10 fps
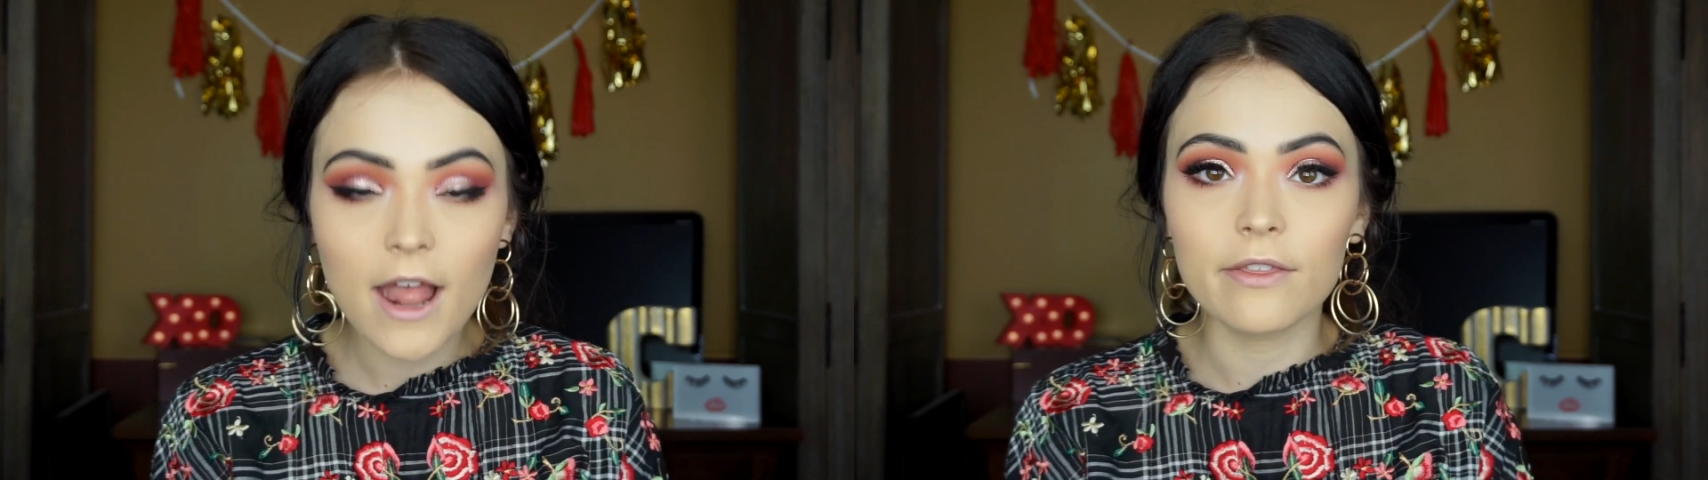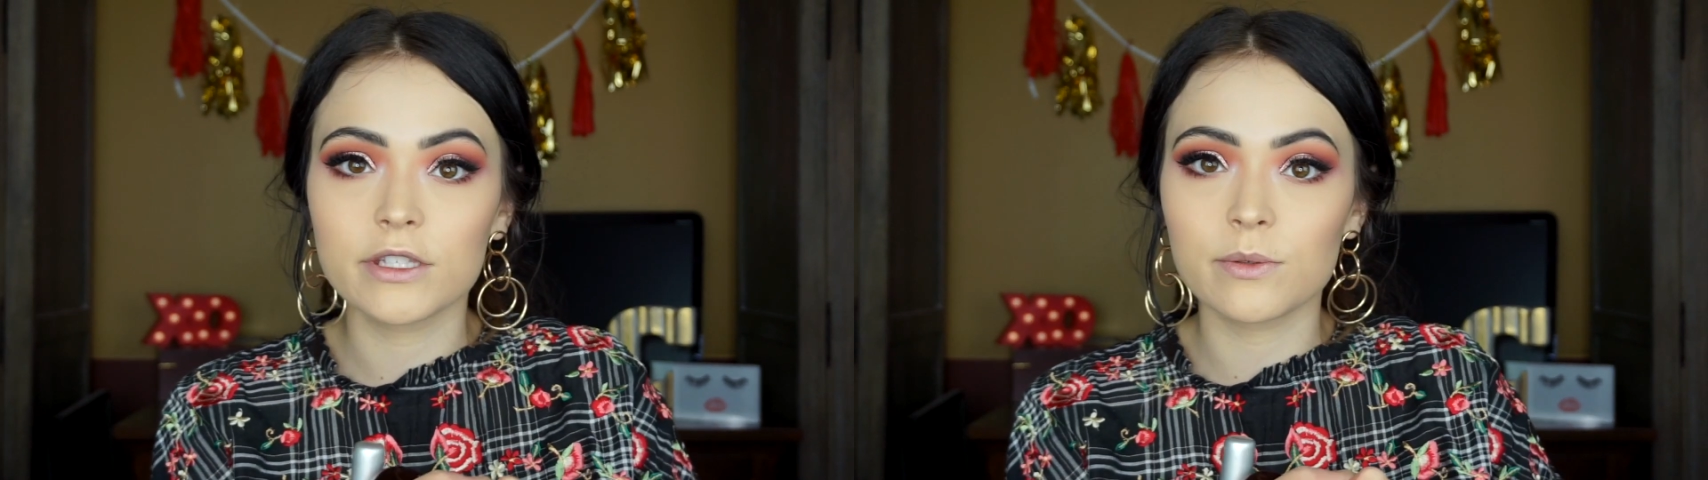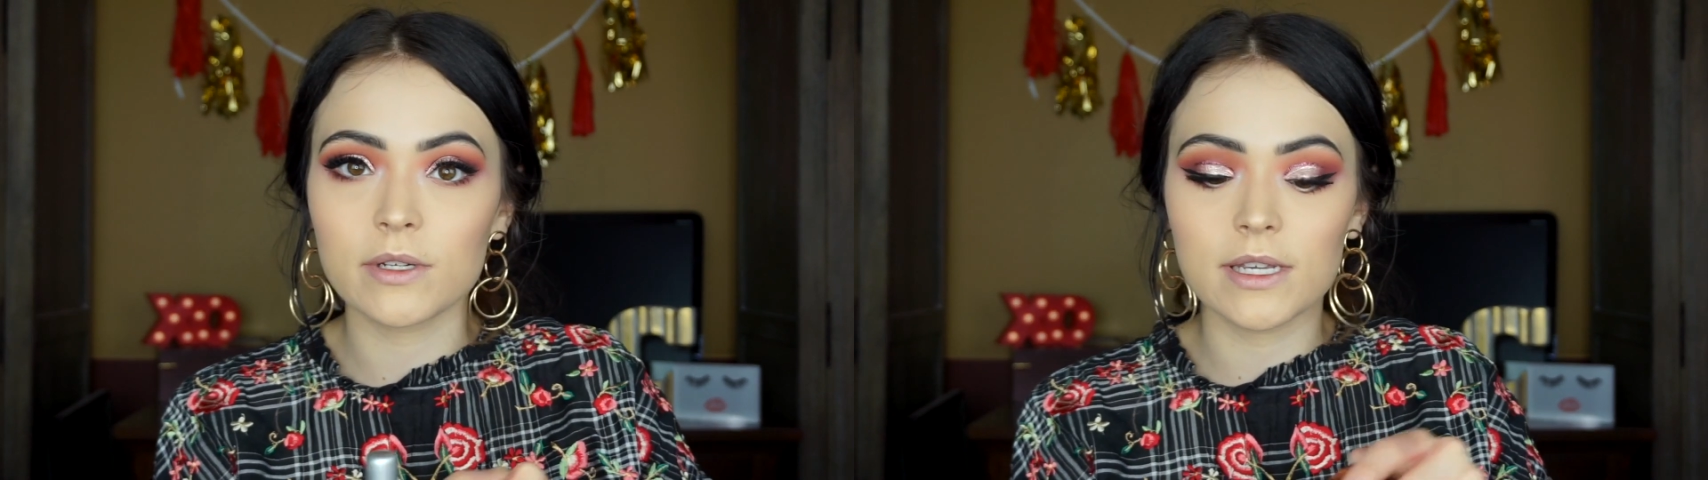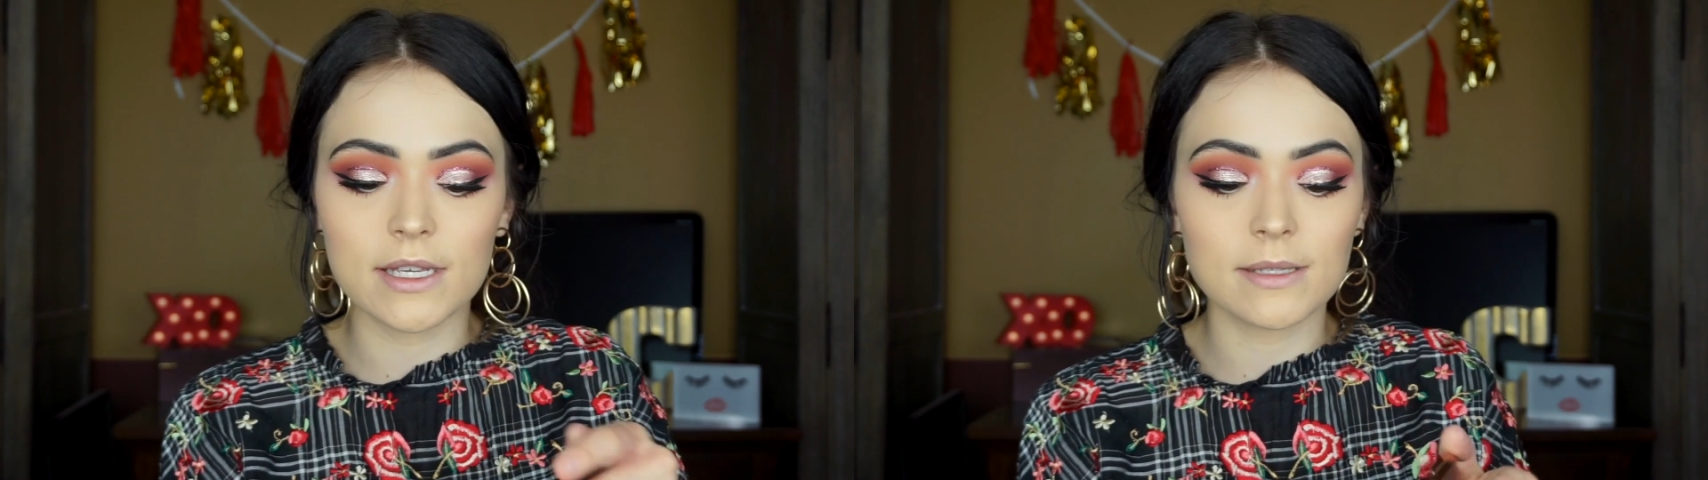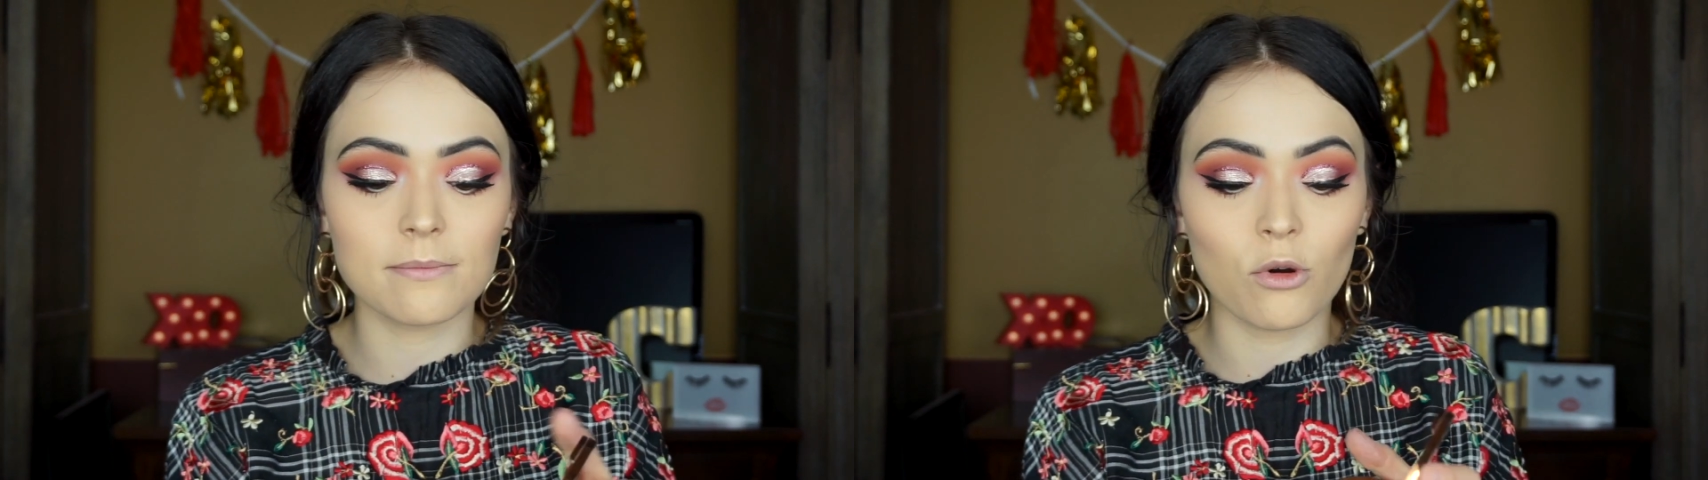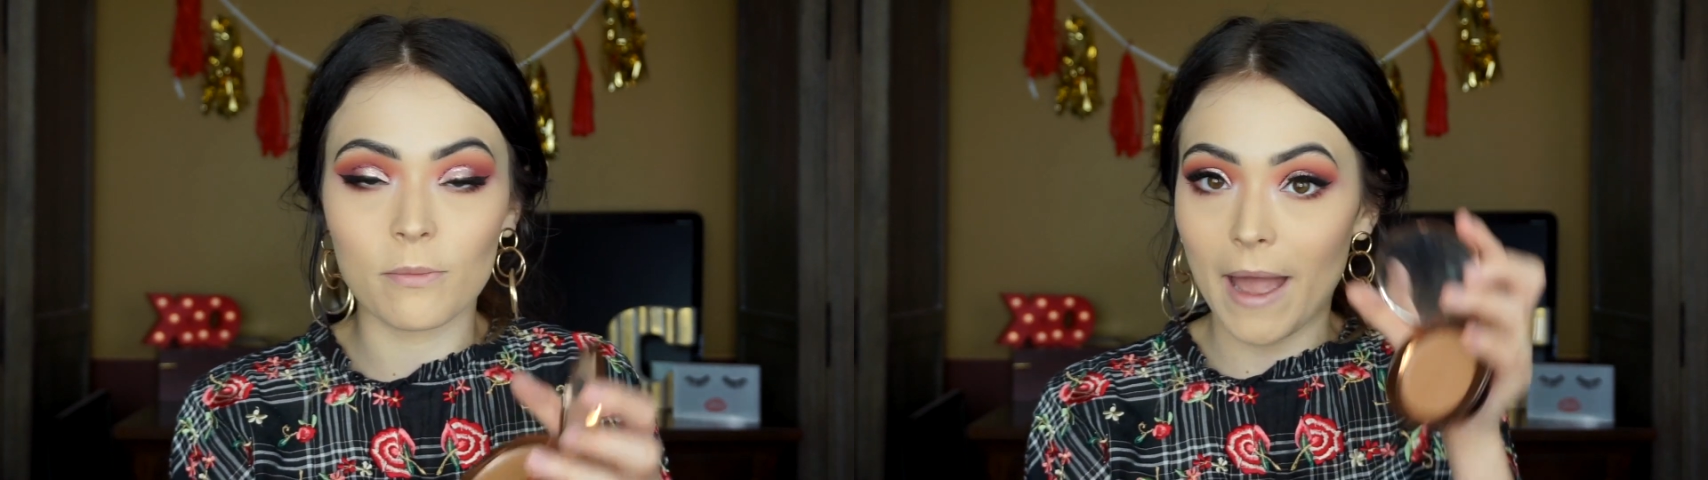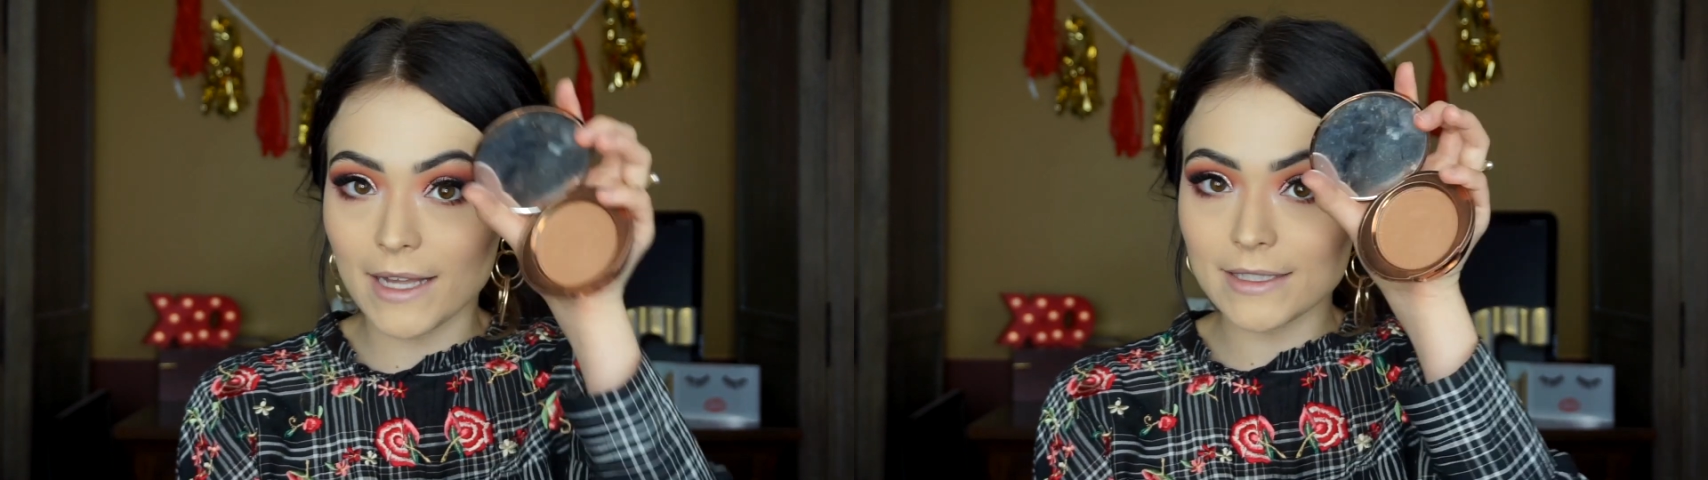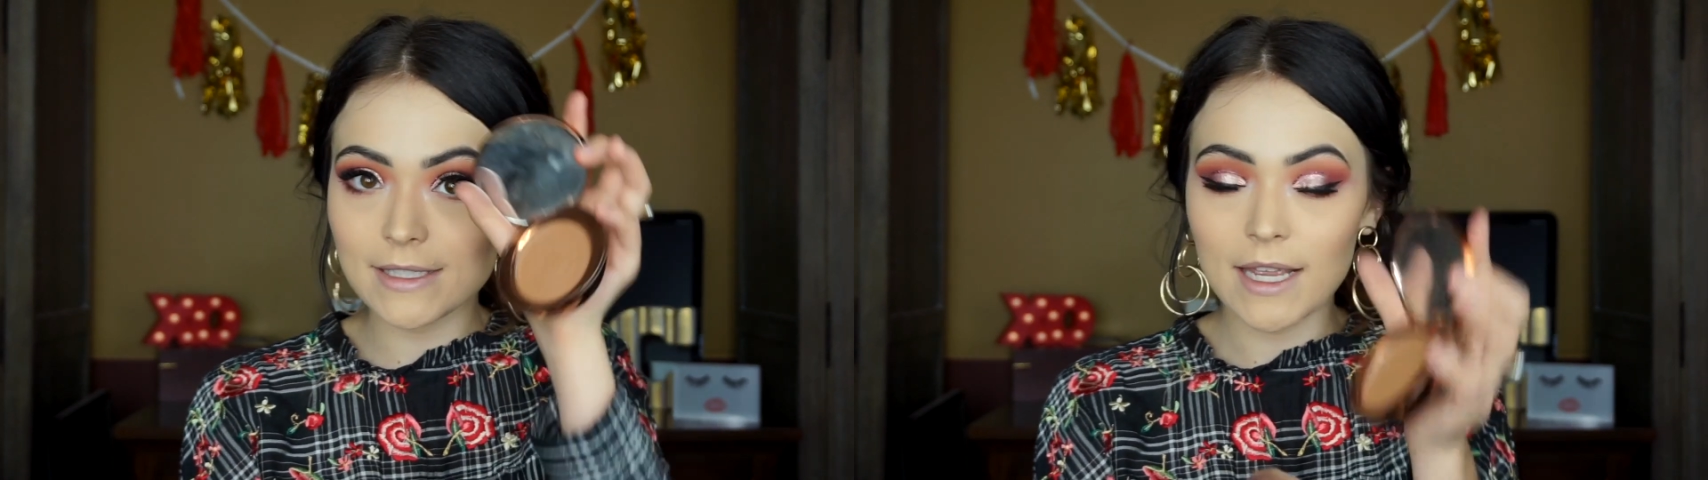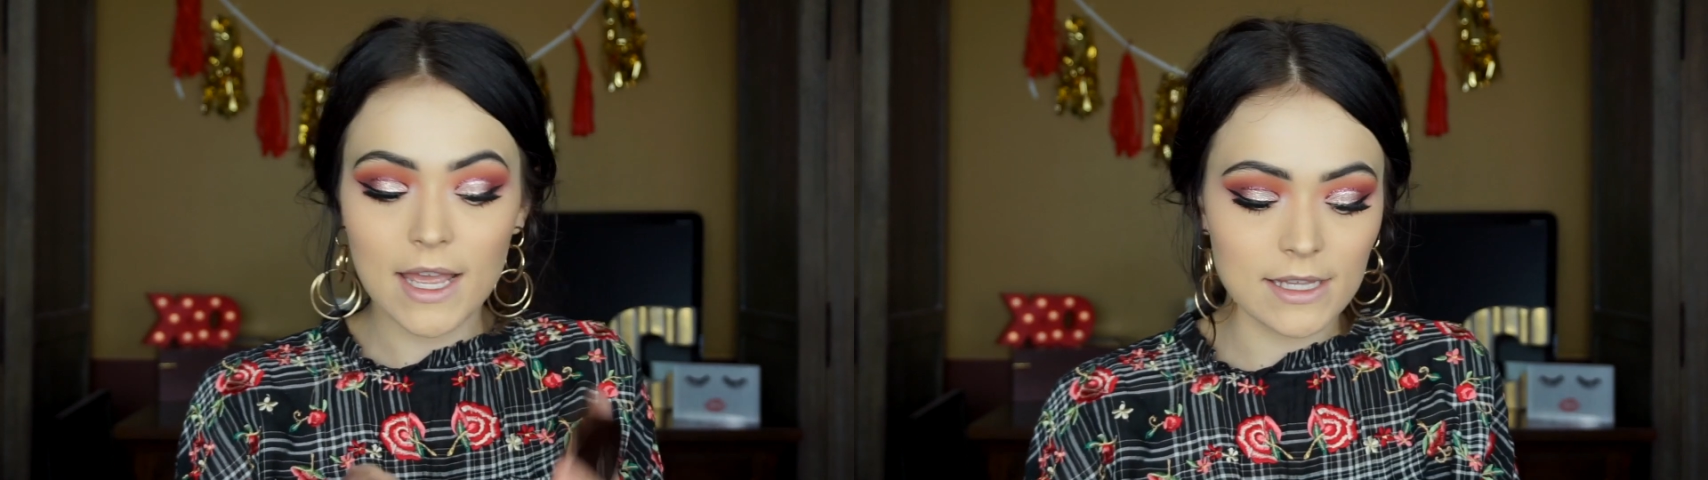This one is more matte.